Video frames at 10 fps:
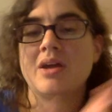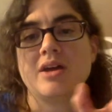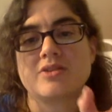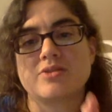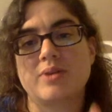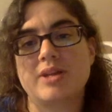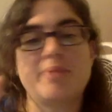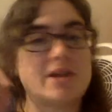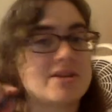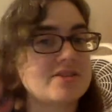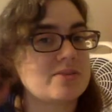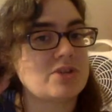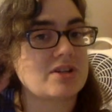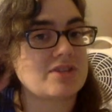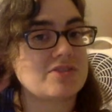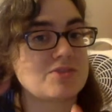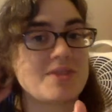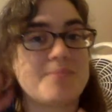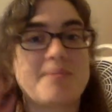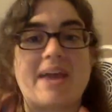So independent subjunctive is when the
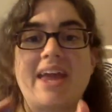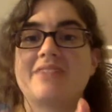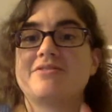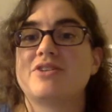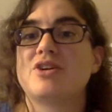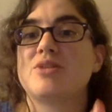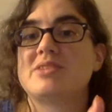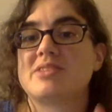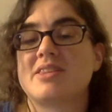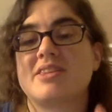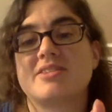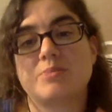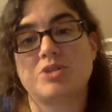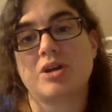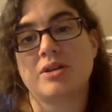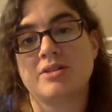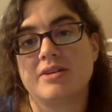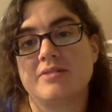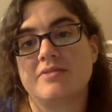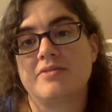main verb is in the
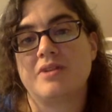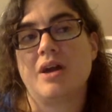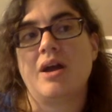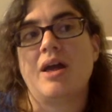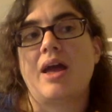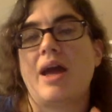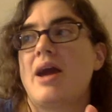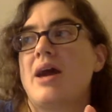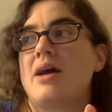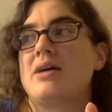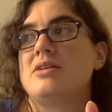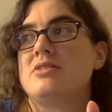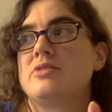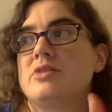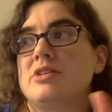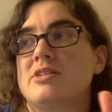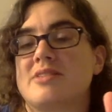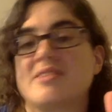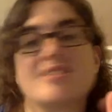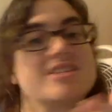subjunctive. And
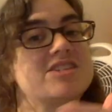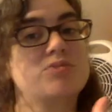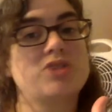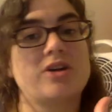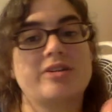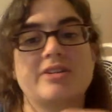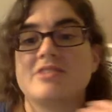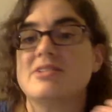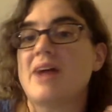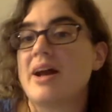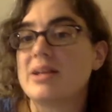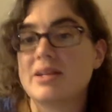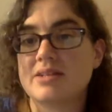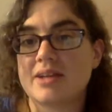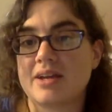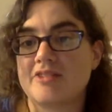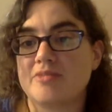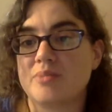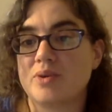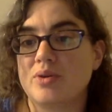since the subjunctive is not an indicative
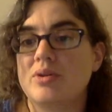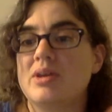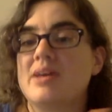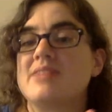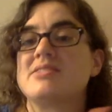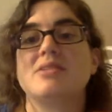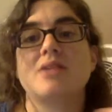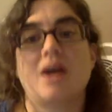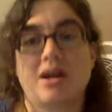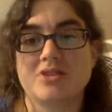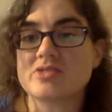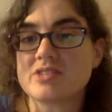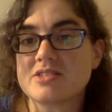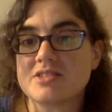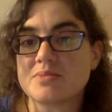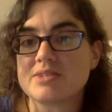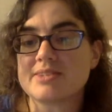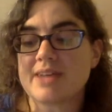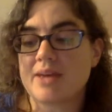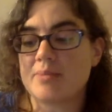mood, it's not just a simple
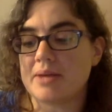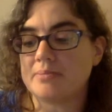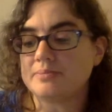statement.